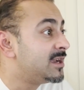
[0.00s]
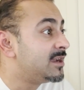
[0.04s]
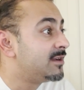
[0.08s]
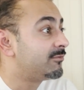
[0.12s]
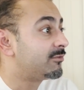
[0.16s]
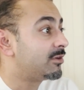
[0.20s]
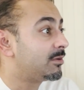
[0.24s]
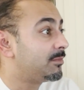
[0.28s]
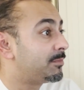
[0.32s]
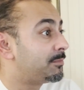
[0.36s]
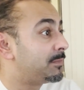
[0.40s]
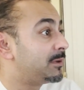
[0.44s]

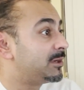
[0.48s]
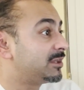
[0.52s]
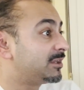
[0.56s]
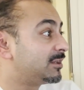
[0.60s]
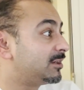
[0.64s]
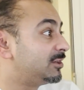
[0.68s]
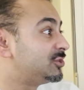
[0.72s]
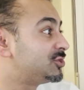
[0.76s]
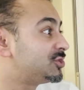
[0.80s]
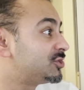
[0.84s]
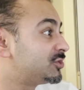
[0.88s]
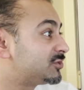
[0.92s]
from a
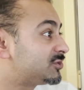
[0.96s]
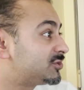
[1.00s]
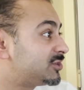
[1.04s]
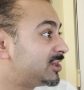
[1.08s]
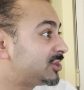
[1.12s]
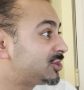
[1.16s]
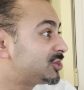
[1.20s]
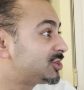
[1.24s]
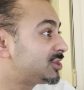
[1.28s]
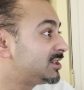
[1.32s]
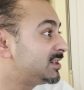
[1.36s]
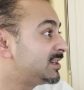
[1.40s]
particular
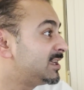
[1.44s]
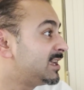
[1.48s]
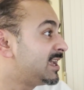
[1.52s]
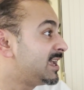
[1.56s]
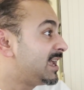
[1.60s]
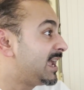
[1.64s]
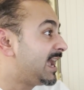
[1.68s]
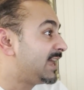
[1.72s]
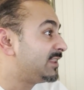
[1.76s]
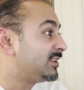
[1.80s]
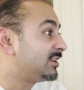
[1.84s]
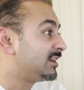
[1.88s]
jurisdiction
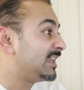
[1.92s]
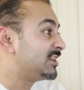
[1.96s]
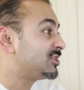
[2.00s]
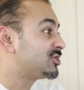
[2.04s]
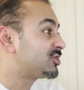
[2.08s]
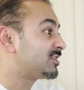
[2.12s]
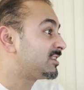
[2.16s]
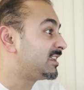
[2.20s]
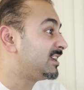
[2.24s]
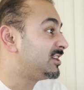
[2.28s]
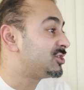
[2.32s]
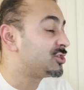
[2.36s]
and the
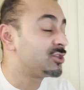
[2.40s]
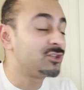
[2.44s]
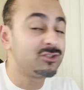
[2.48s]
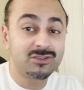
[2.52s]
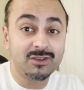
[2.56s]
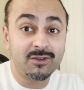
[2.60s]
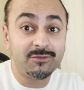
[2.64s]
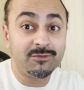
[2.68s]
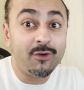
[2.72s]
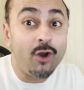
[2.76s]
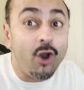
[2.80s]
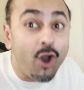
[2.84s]

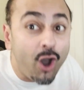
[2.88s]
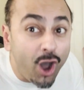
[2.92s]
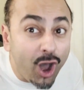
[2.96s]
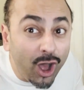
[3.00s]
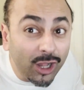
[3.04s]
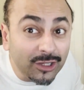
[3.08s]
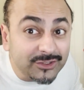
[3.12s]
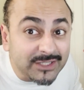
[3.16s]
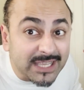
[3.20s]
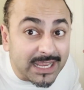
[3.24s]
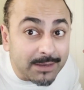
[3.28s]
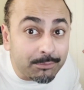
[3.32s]
legislatures of
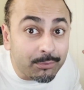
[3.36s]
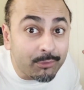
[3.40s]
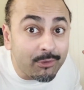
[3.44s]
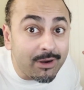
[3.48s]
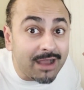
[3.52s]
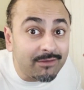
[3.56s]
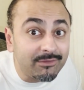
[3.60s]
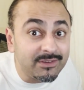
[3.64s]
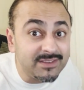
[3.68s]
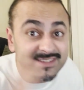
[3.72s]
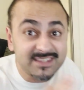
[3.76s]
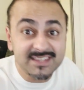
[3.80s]
all 10
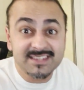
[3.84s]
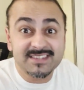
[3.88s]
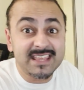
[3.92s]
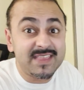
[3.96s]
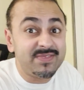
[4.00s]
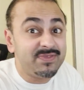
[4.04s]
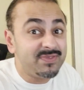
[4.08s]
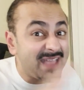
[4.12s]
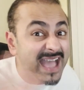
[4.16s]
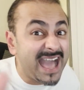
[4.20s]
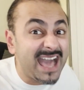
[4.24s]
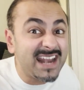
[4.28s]
provinces,
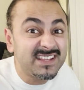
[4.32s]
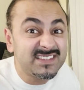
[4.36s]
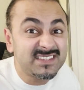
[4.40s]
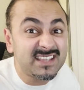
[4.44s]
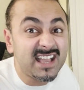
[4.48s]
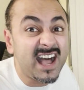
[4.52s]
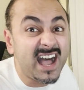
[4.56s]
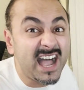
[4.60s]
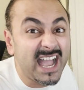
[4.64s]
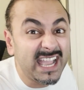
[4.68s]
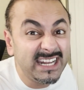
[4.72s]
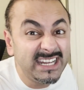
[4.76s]
and that is
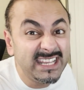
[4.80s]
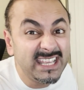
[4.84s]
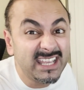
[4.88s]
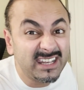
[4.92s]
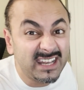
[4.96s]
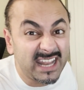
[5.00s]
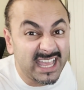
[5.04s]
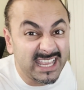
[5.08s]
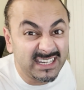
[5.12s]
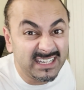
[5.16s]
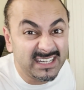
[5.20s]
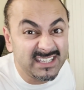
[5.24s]
a highly
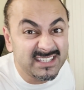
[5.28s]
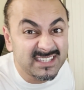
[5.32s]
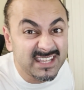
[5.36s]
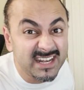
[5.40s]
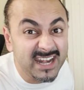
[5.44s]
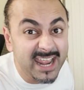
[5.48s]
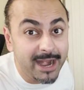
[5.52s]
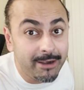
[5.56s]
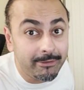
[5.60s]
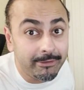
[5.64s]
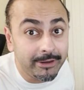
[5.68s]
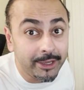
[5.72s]
unlikely
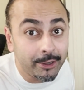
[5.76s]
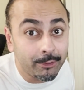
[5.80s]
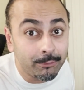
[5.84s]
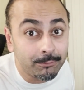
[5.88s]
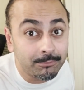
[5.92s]
scenario.